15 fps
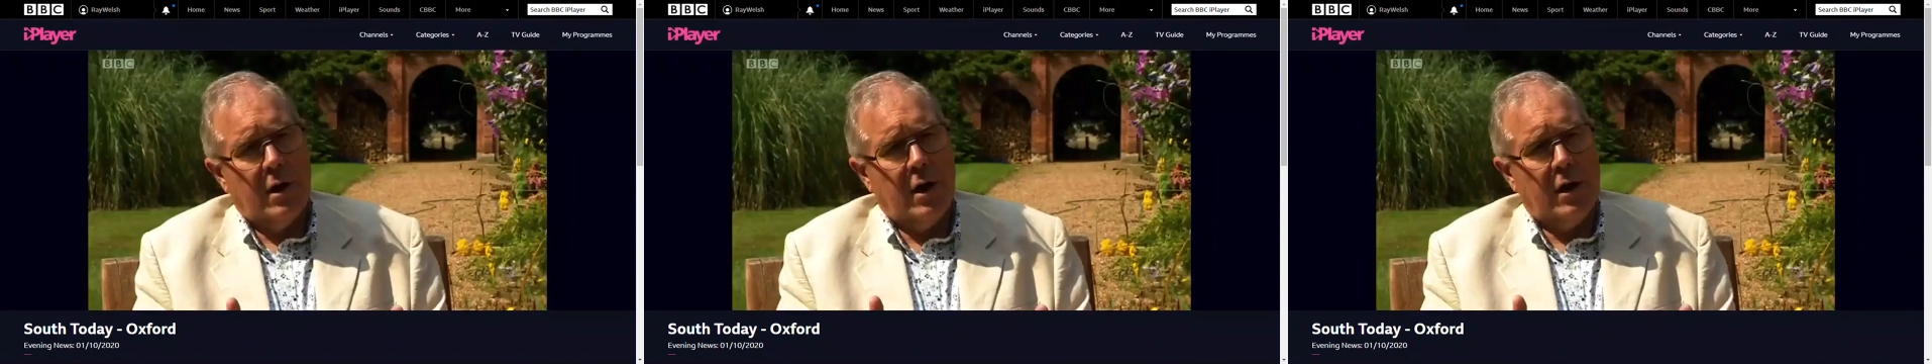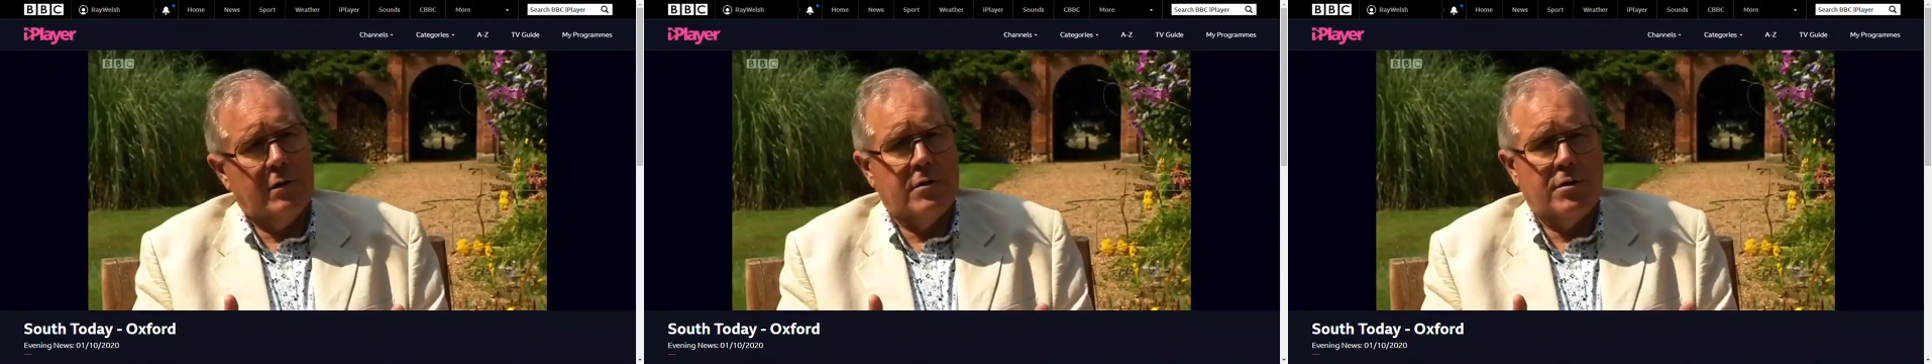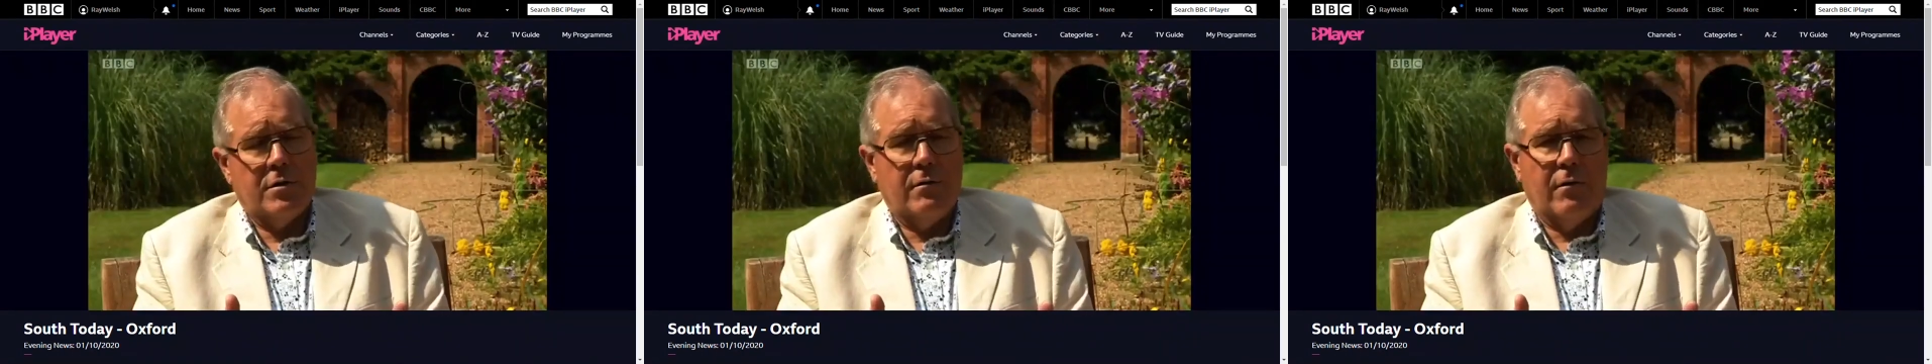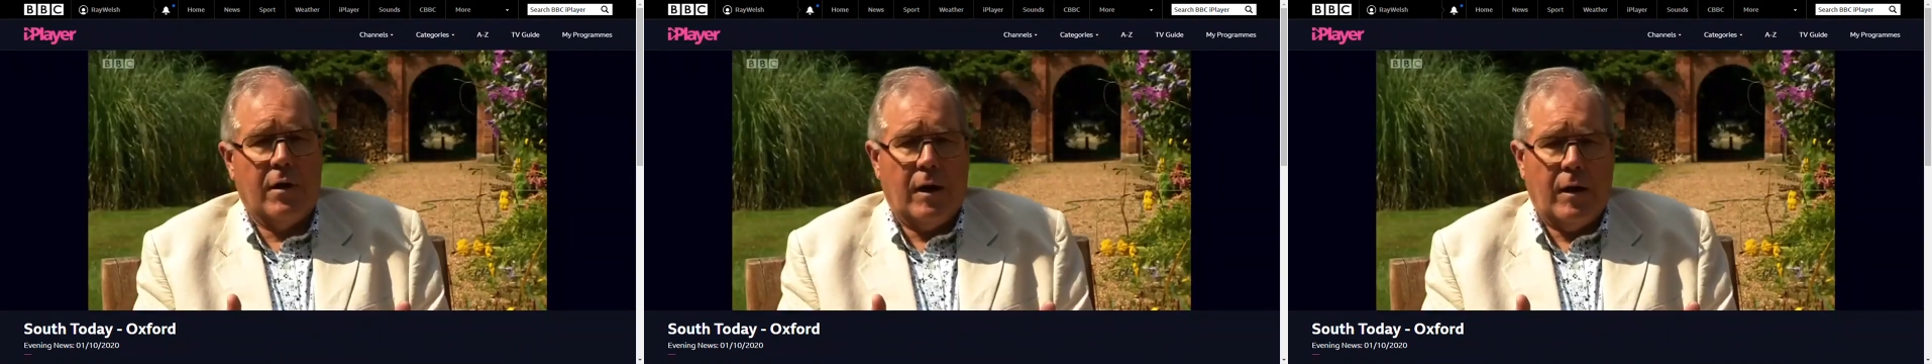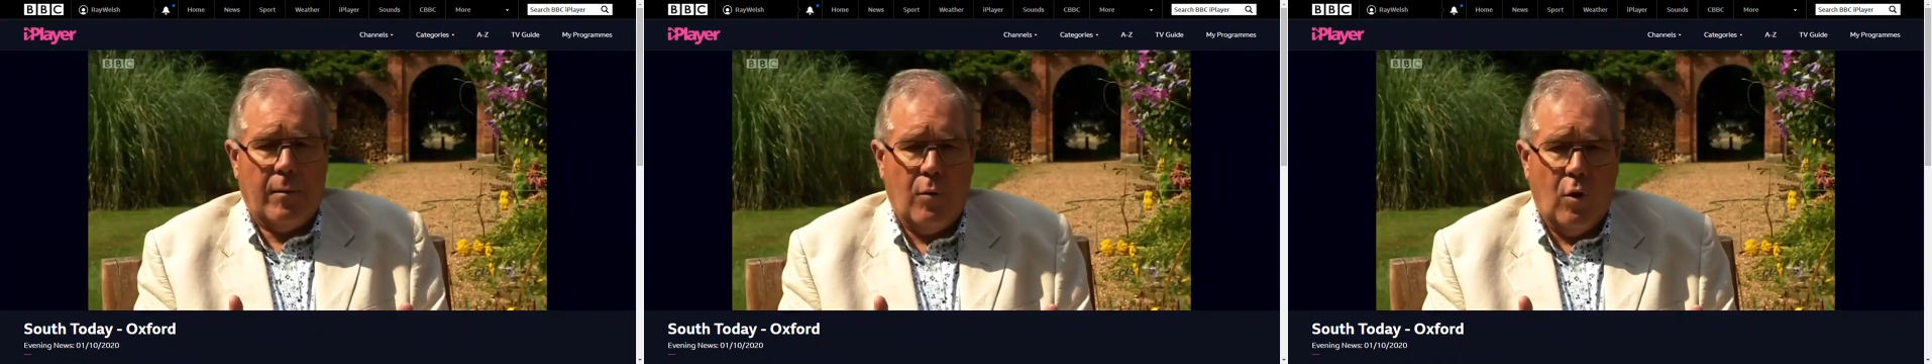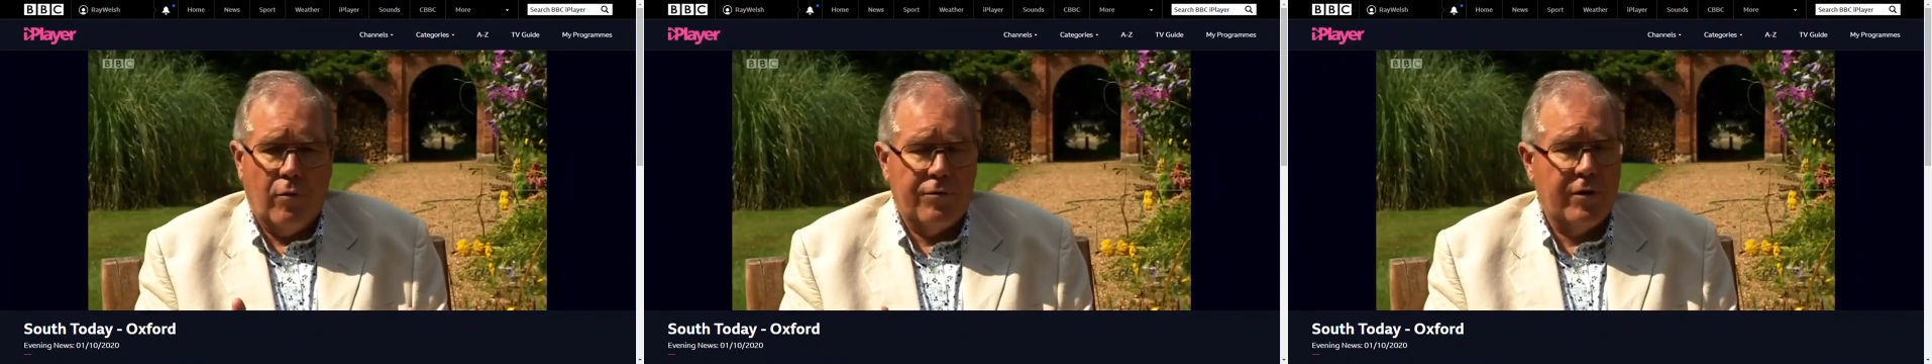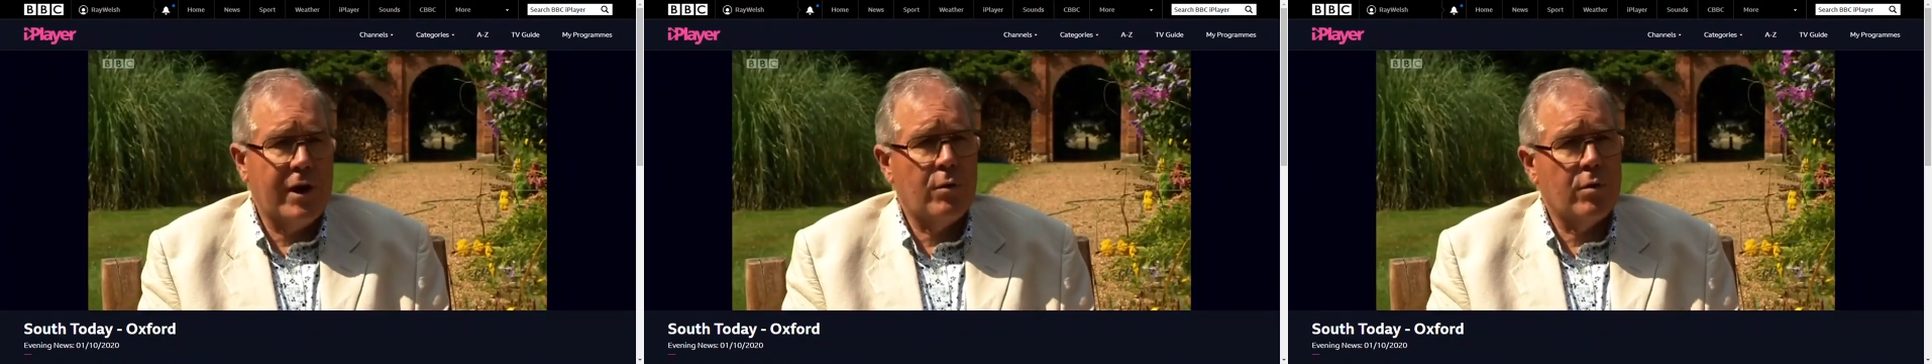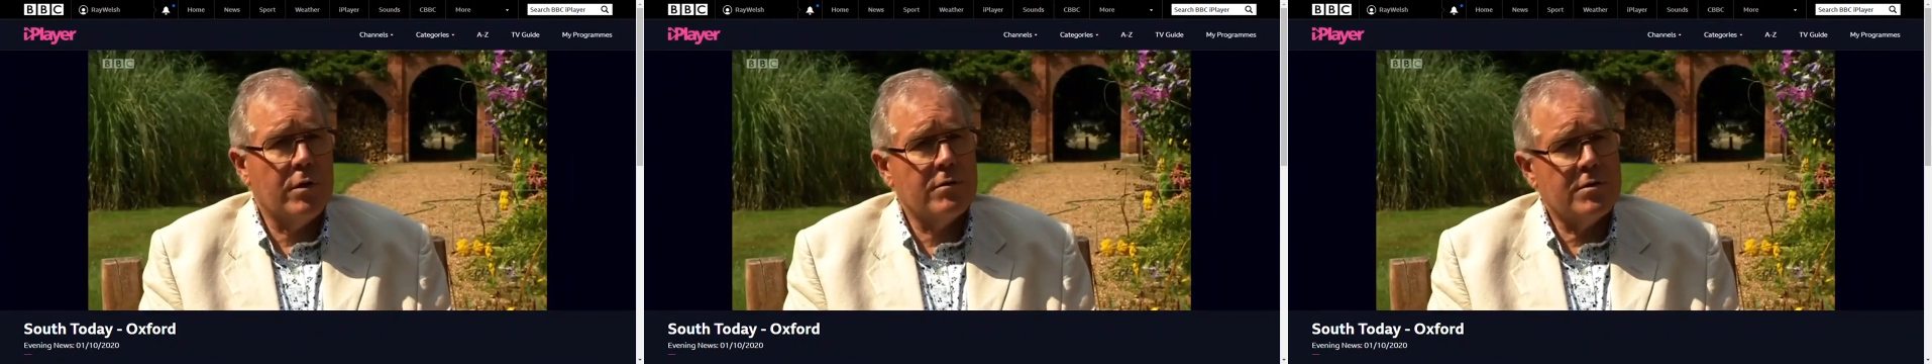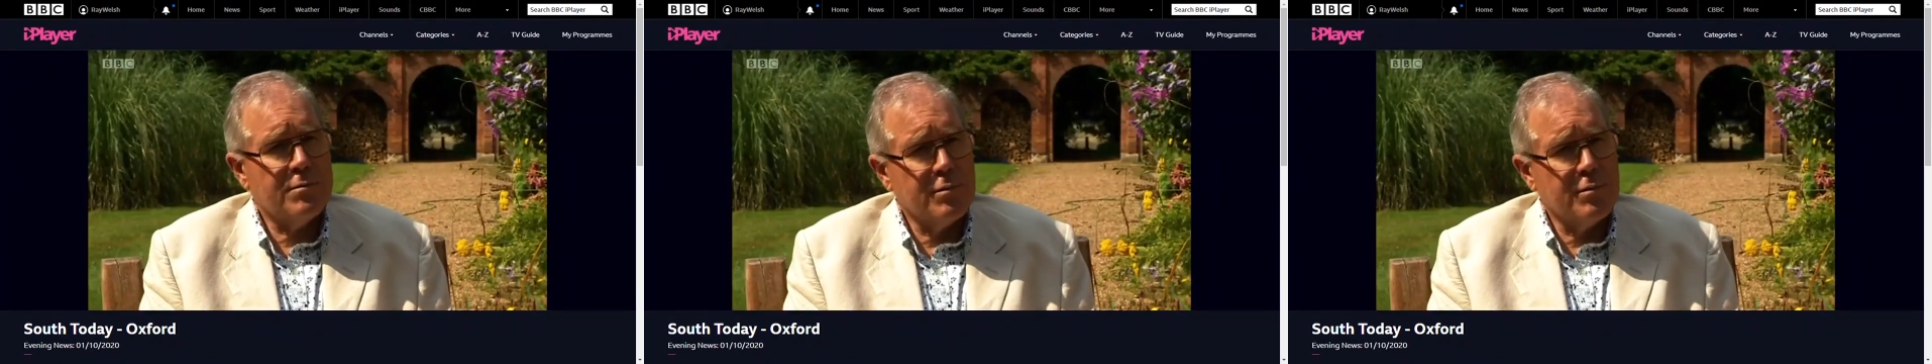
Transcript: and more frequent